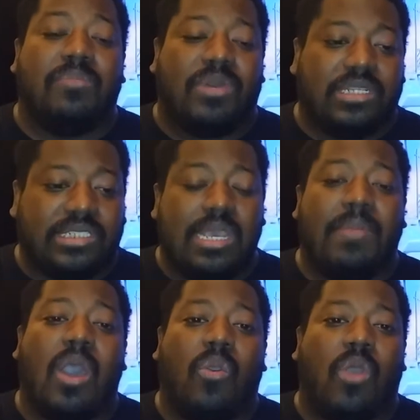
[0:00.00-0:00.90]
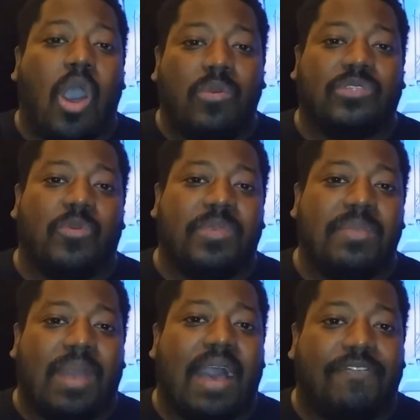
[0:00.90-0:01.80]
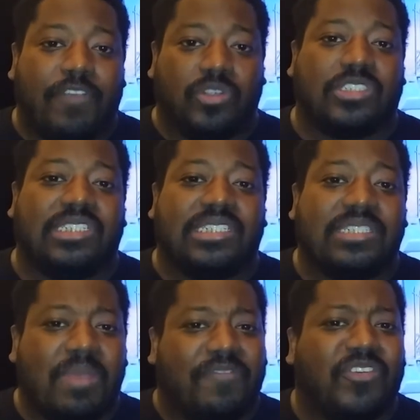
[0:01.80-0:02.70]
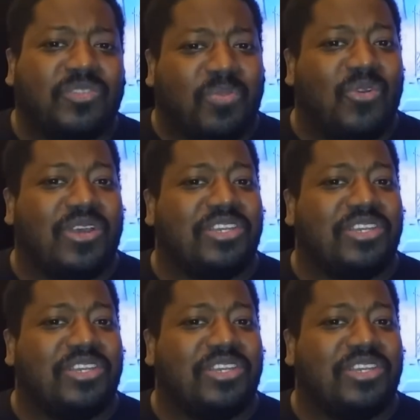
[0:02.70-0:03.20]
But CML always will be my first because this is my firstborn.